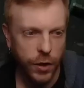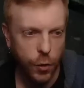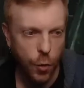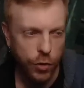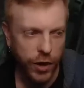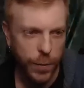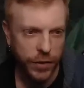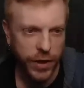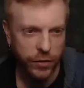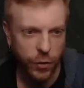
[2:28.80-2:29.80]
The cool thing about
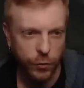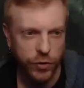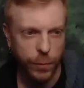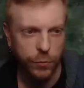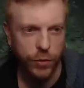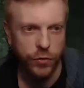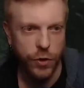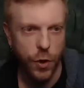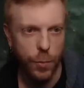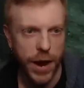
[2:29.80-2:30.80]
that toe stub is once you
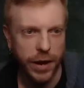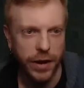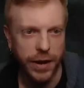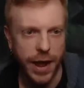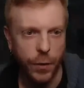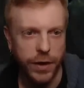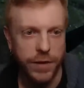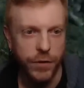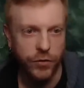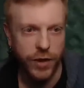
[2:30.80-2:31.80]
know about it and how it
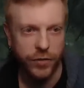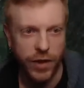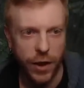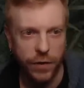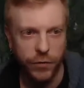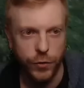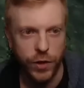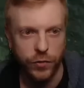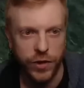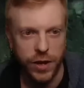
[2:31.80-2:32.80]
even sticks out, as you
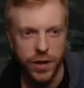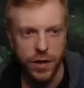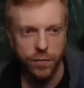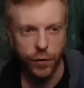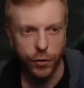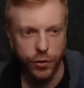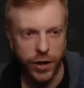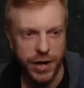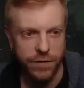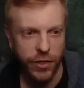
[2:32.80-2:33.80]
can see, further than
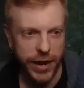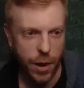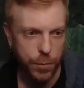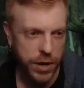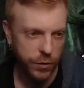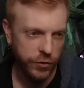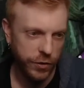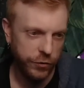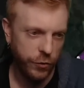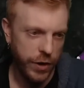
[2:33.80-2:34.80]
it even like appears on
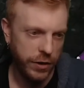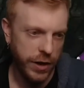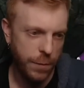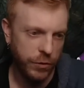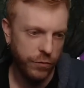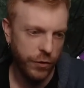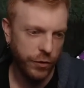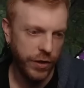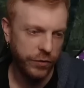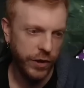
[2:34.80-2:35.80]
the screen. Look how much further
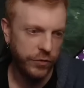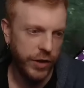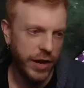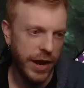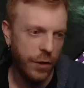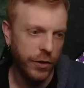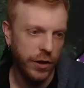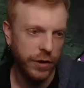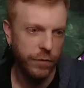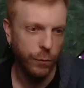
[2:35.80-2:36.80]
that's like sticking out than
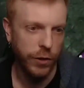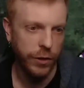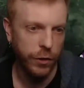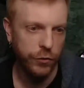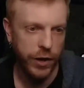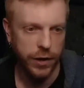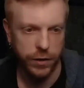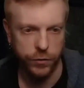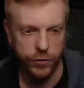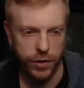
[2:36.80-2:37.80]
it even really looks like it
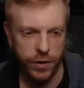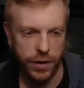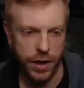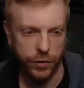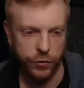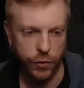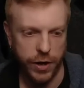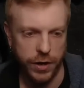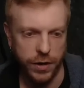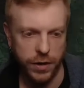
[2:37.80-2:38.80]
is on the
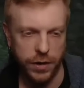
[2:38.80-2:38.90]
screen,